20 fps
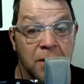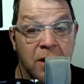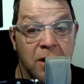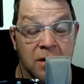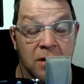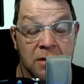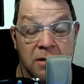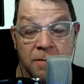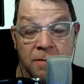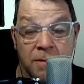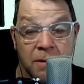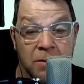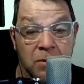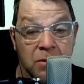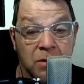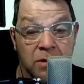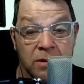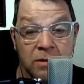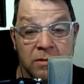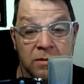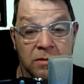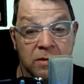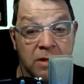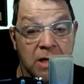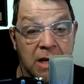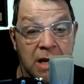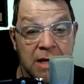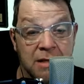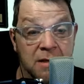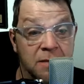at all. Some people,
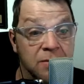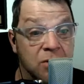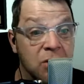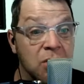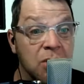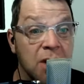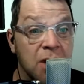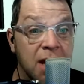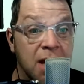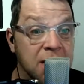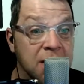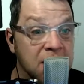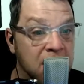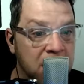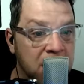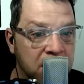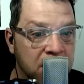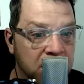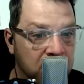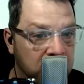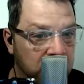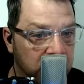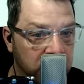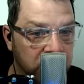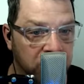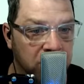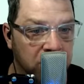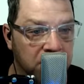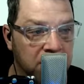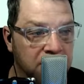it hits them 2 days later
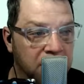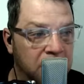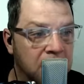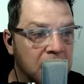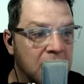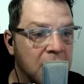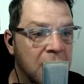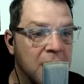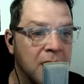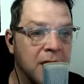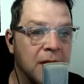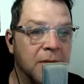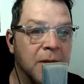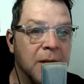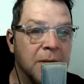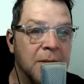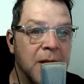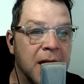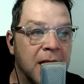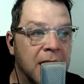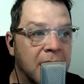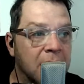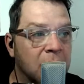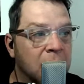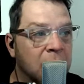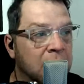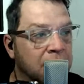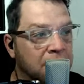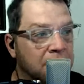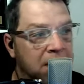or whatever. I'm like, man, I
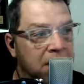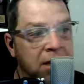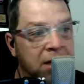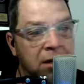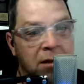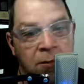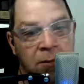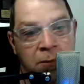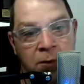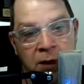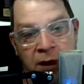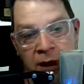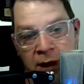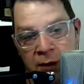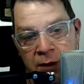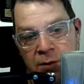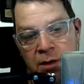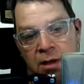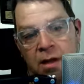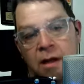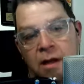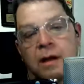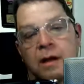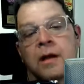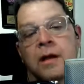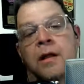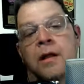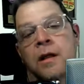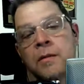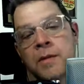don't want to be getting on a plane and be all like,
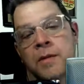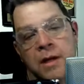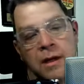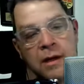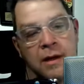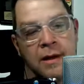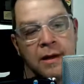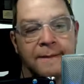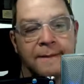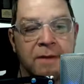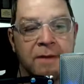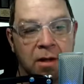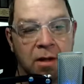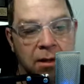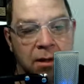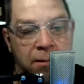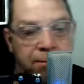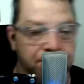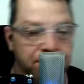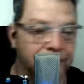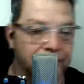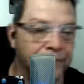oh my God, I feel like,